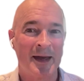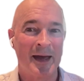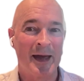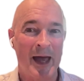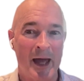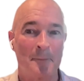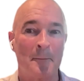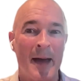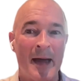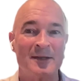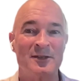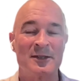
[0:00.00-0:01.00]
and
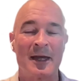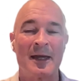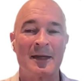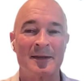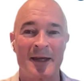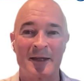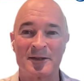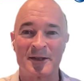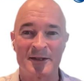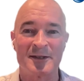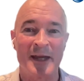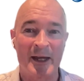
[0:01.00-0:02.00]
maintain that
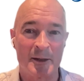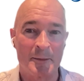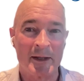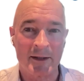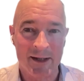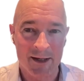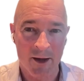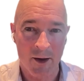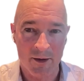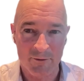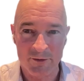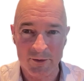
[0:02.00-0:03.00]
sustainability
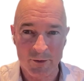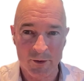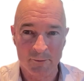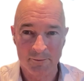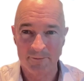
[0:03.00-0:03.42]
going forward.